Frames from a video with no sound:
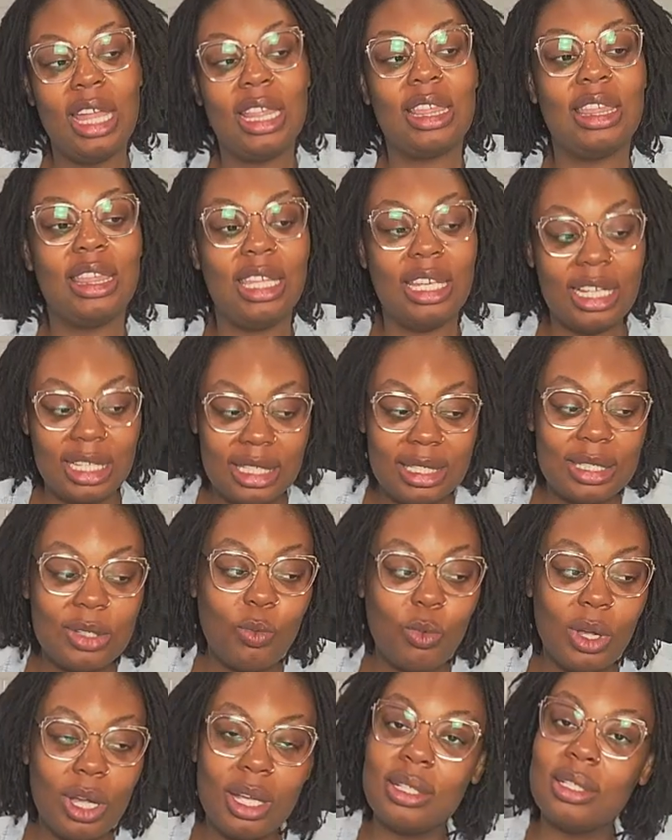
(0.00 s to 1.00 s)
This
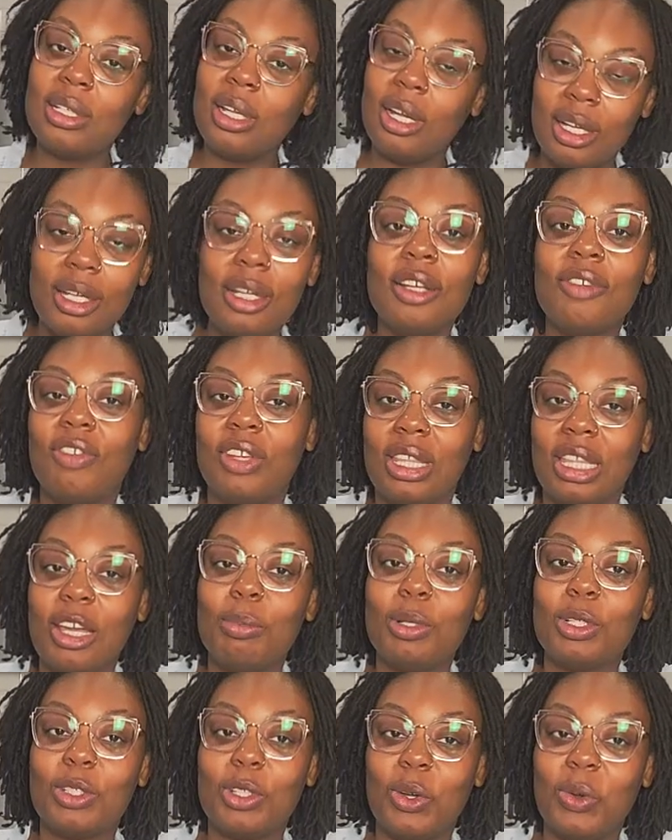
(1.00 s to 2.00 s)
was a good fifth
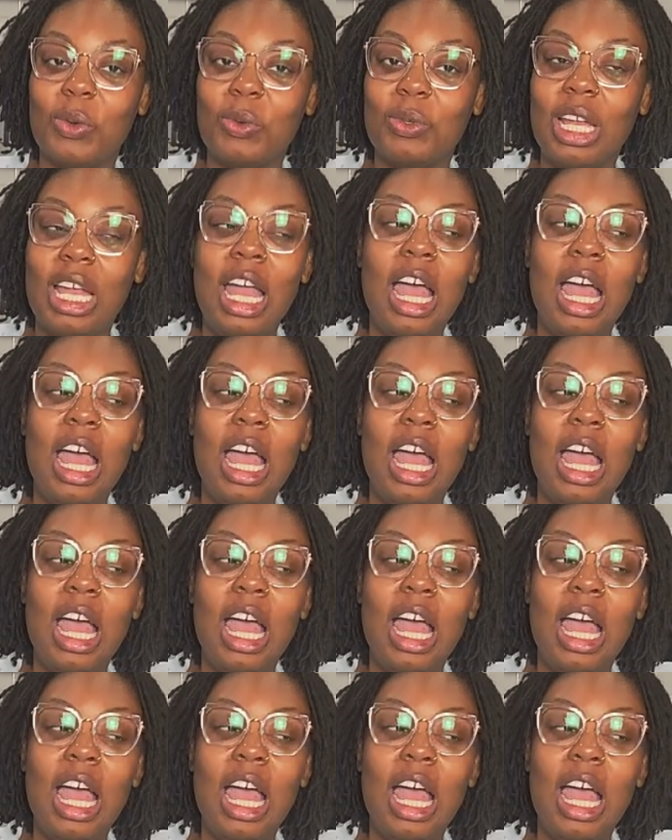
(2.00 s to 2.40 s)
episode.